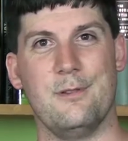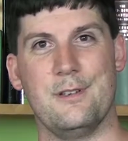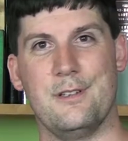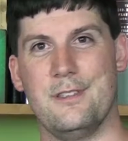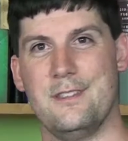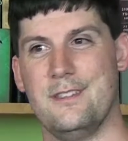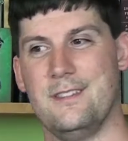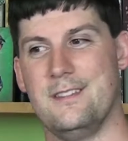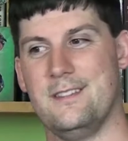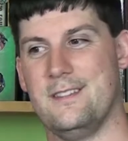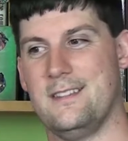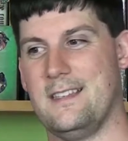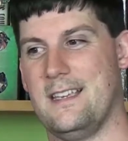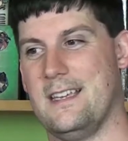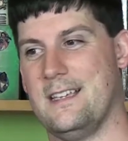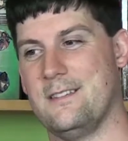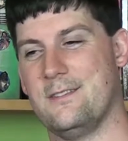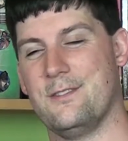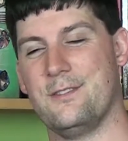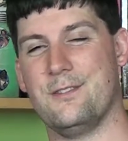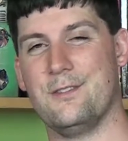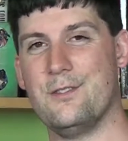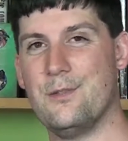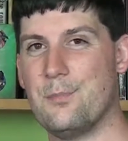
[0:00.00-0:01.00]
which is
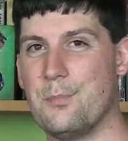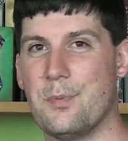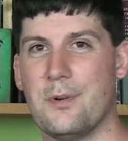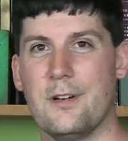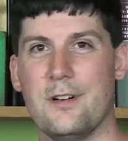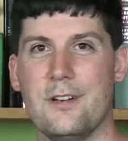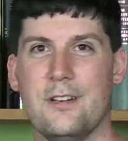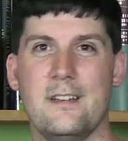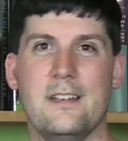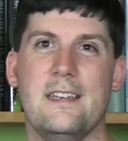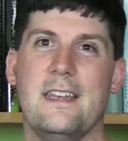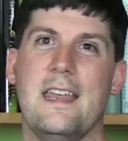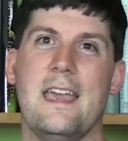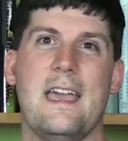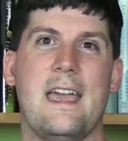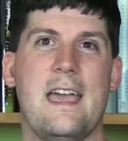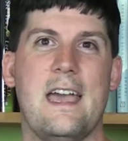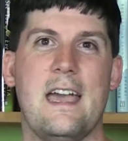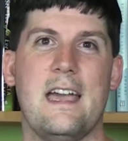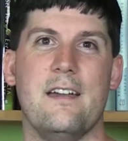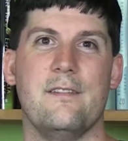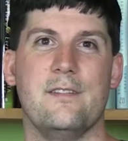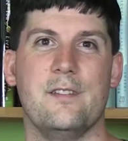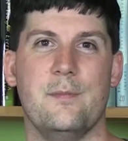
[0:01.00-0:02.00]
like super good to
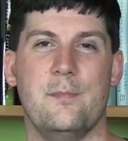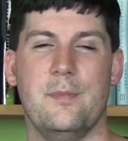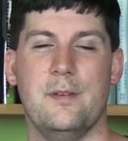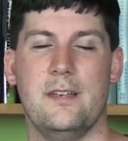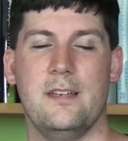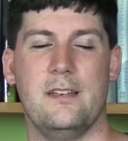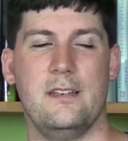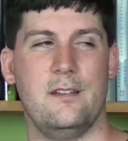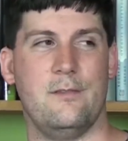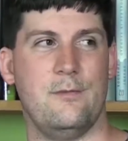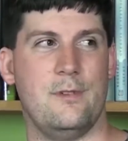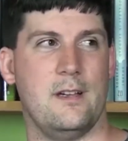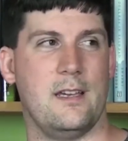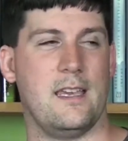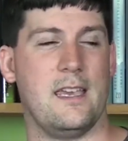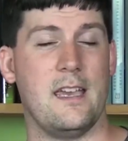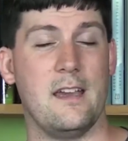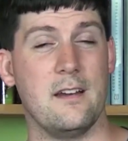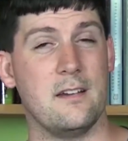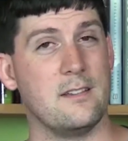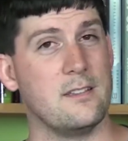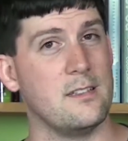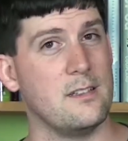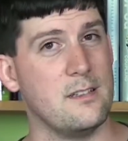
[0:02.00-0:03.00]
have depending on what
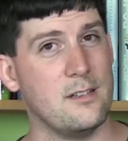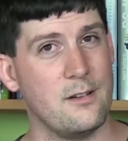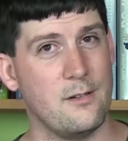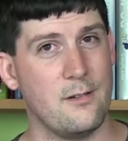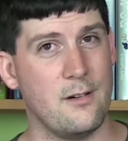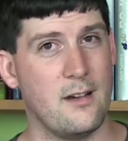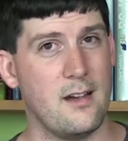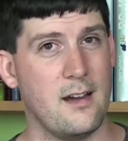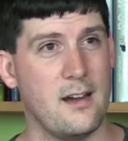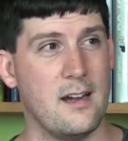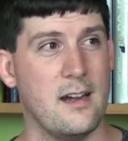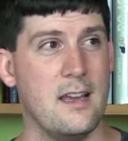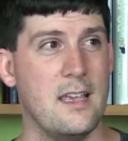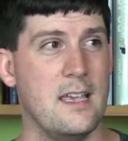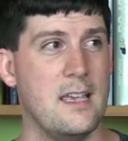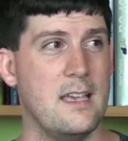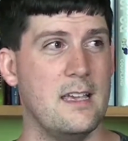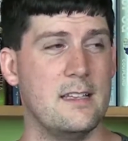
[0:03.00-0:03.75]
character you are.